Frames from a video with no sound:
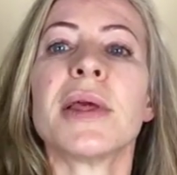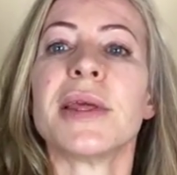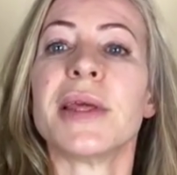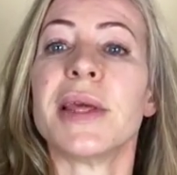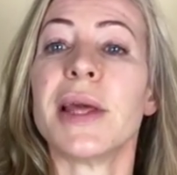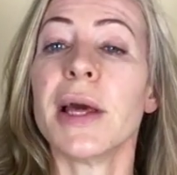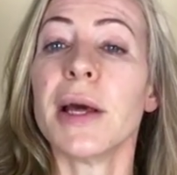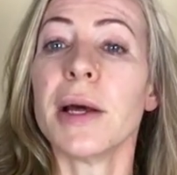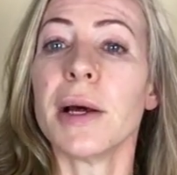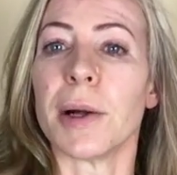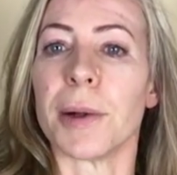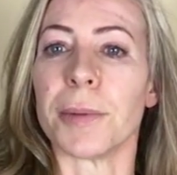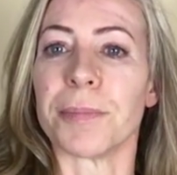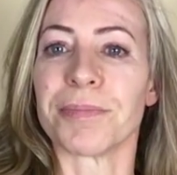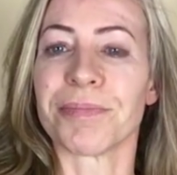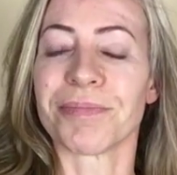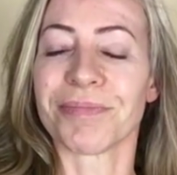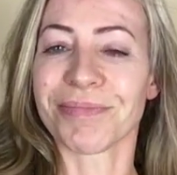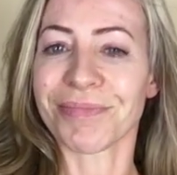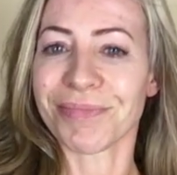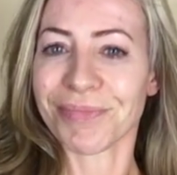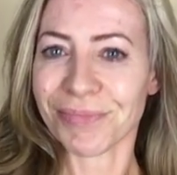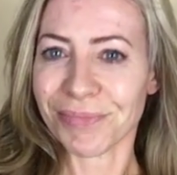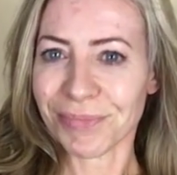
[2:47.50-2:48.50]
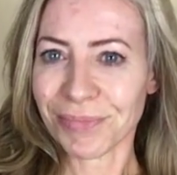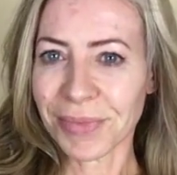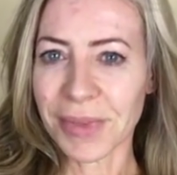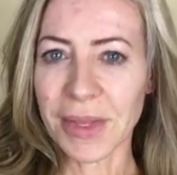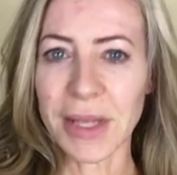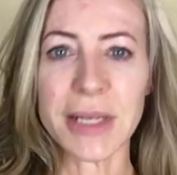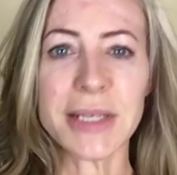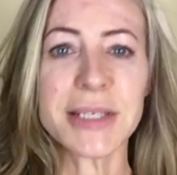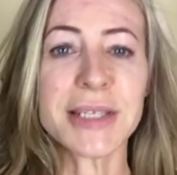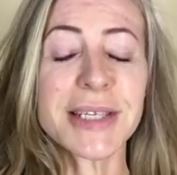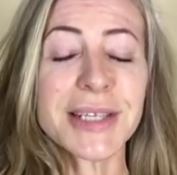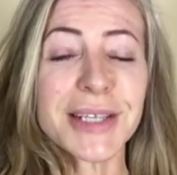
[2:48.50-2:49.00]
yeah,
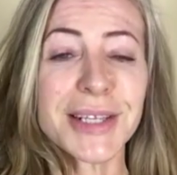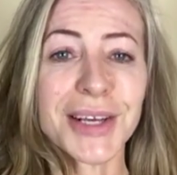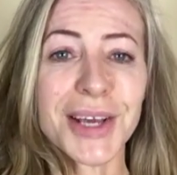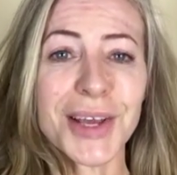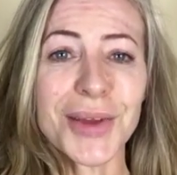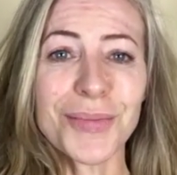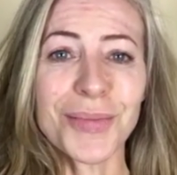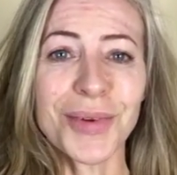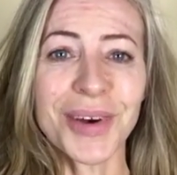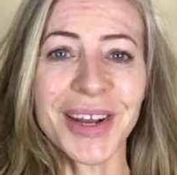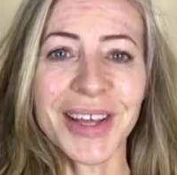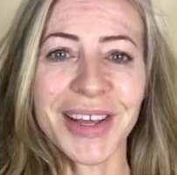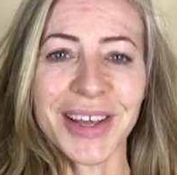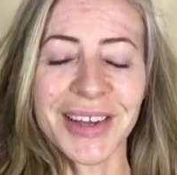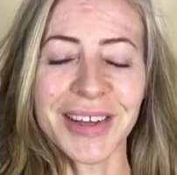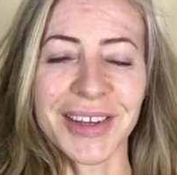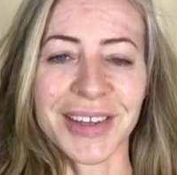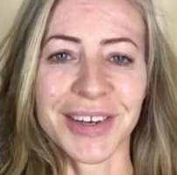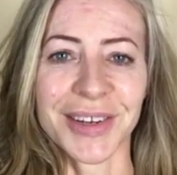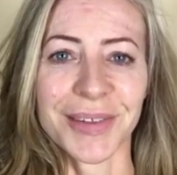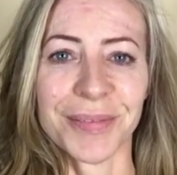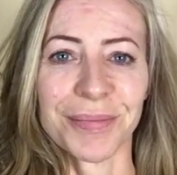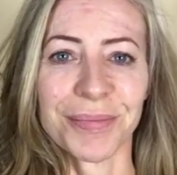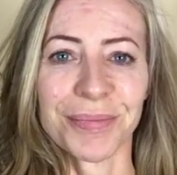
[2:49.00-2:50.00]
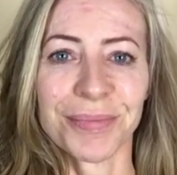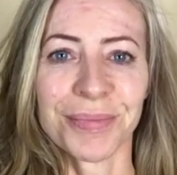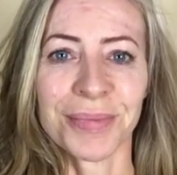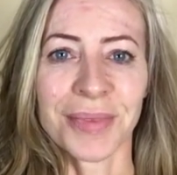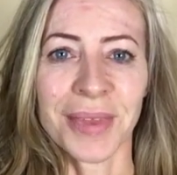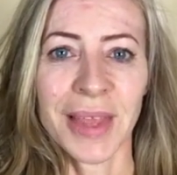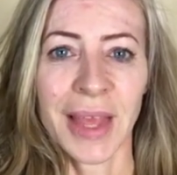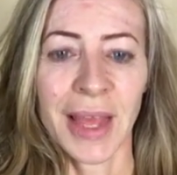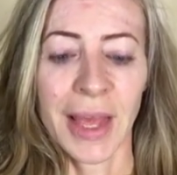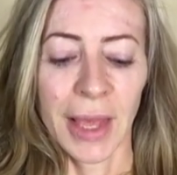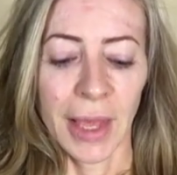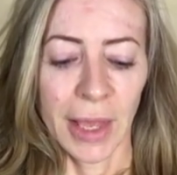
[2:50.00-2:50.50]
this is looking pretty good.
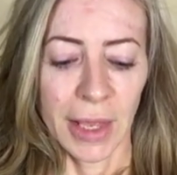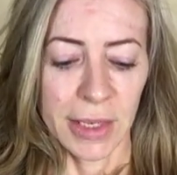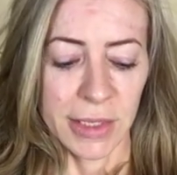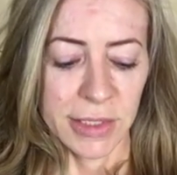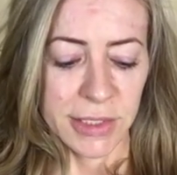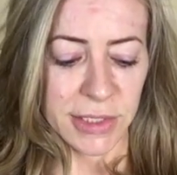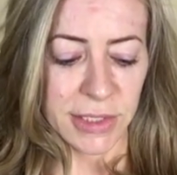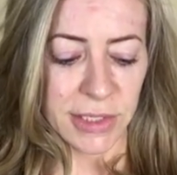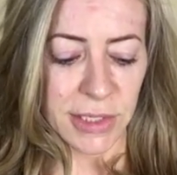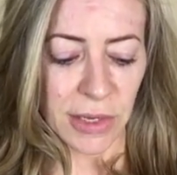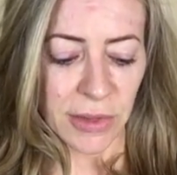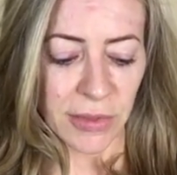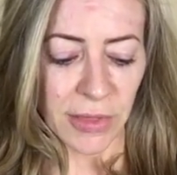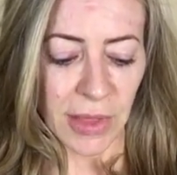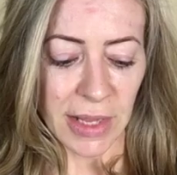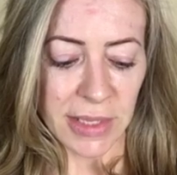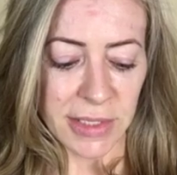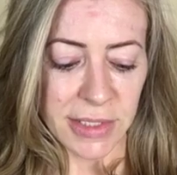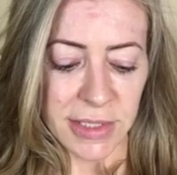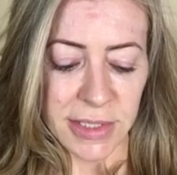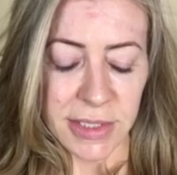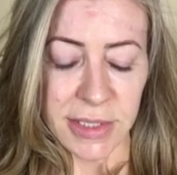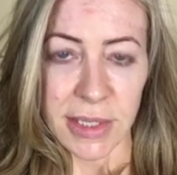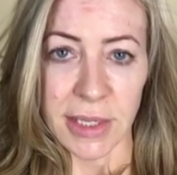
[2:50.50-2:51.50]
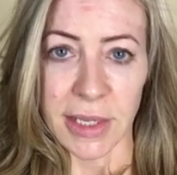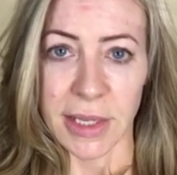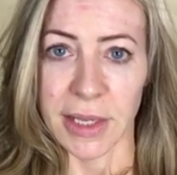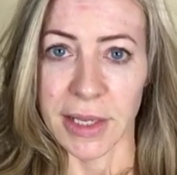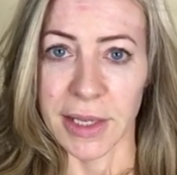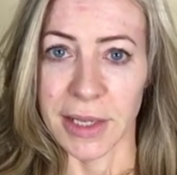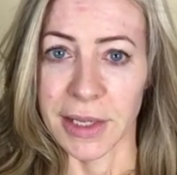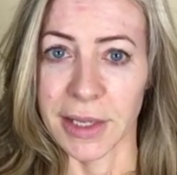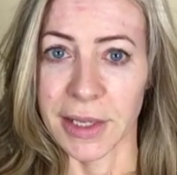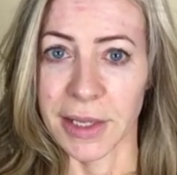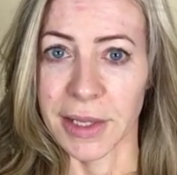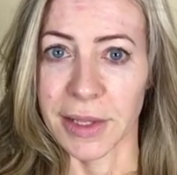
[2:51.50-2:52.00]
So that's the,
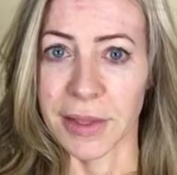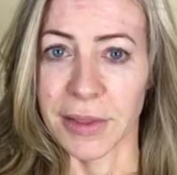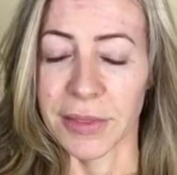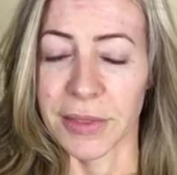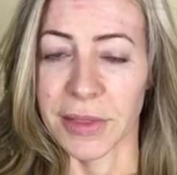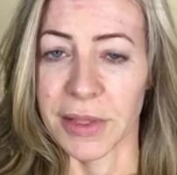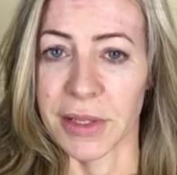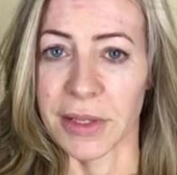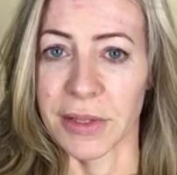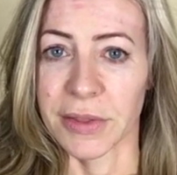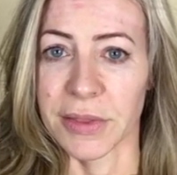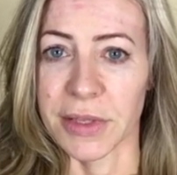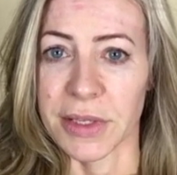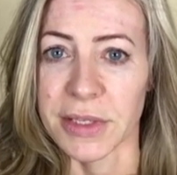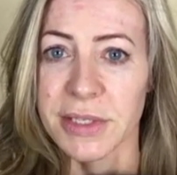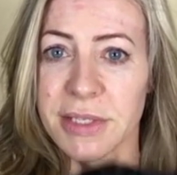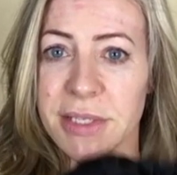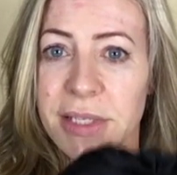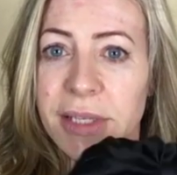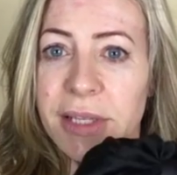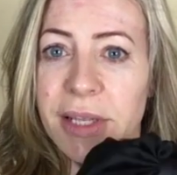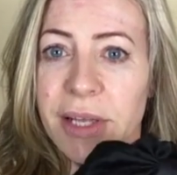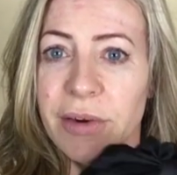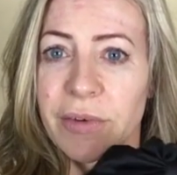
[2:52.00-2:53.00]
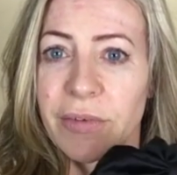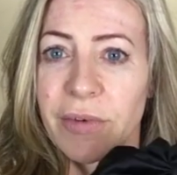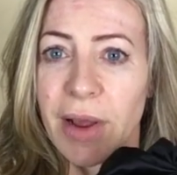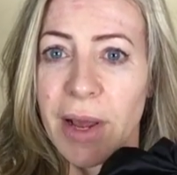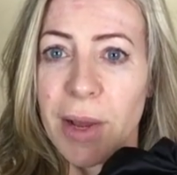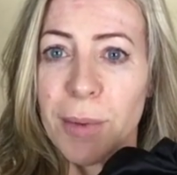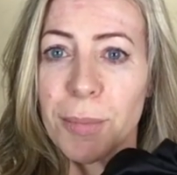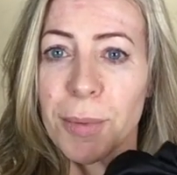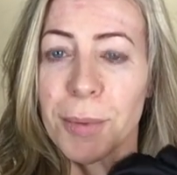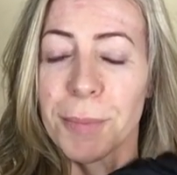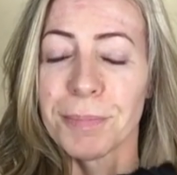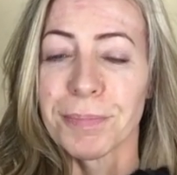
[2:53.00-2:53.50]
the, the Silke
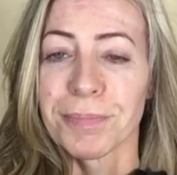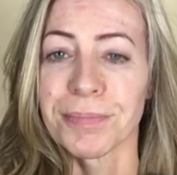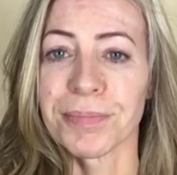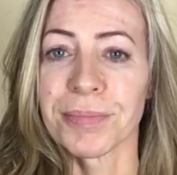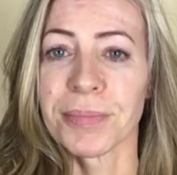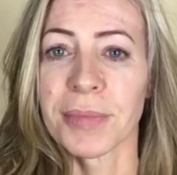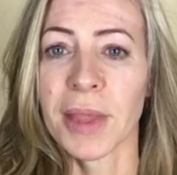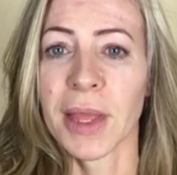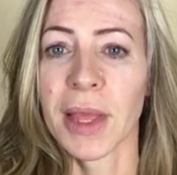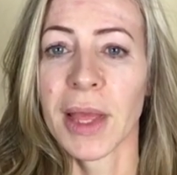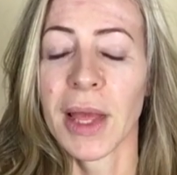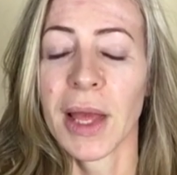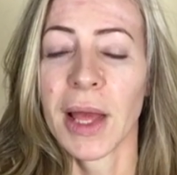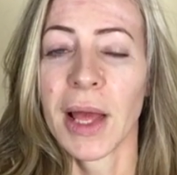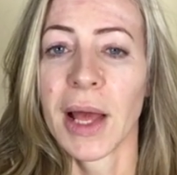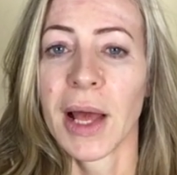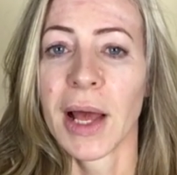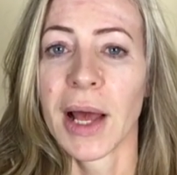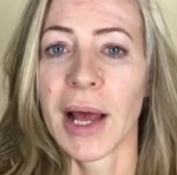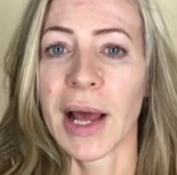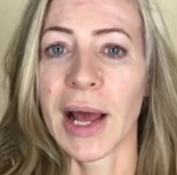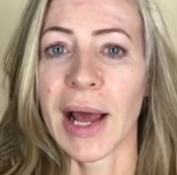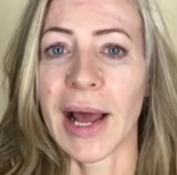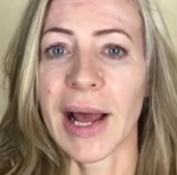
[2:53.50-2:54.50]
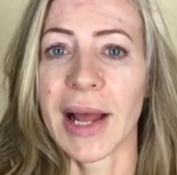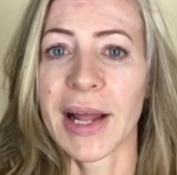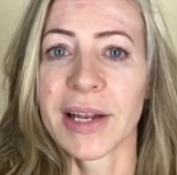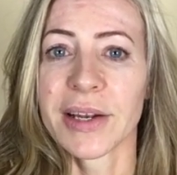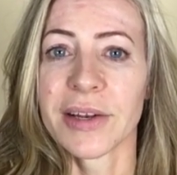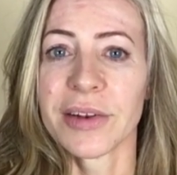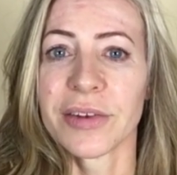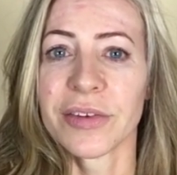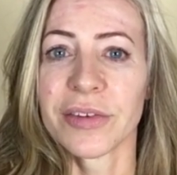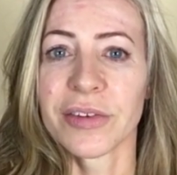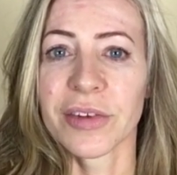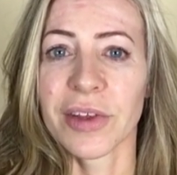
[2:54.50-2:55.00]
wrap.
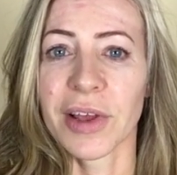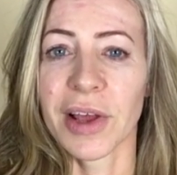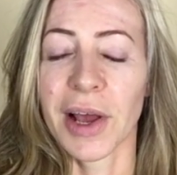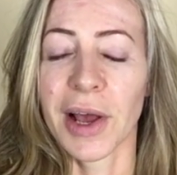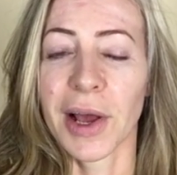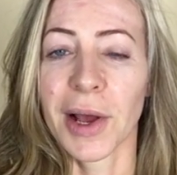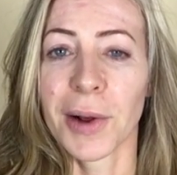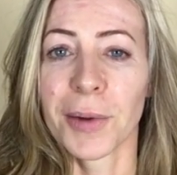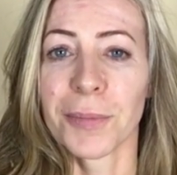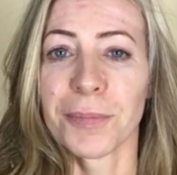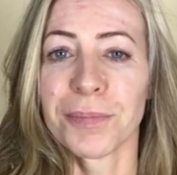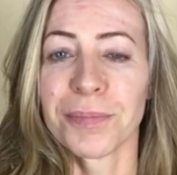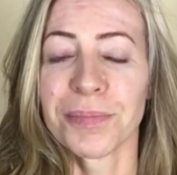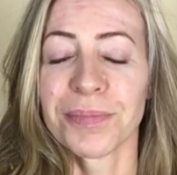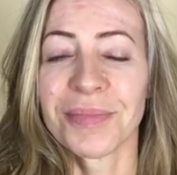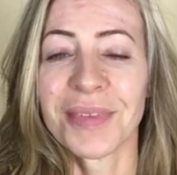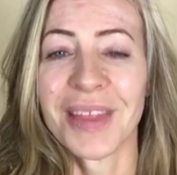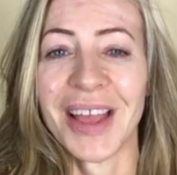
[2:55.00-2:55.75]
And um,